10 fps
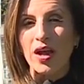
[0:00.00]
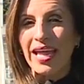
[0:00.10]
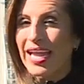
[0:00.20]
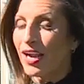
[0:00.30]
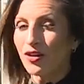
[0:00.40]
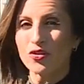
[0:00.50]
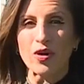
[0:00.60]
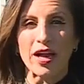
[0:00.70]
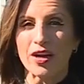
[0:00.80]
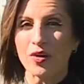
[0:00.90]
a hair
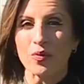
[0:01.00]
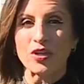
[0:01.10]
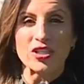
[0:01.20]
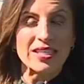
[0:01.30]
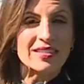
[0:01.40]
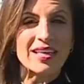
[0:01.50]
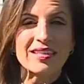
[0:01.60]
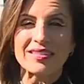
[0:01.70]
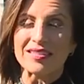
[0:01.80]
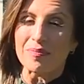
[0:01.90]
dryer, which he
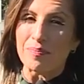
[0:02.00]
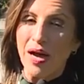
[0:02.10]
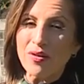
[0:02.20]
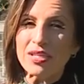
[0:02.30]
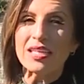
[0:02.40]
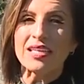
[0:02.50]
says is about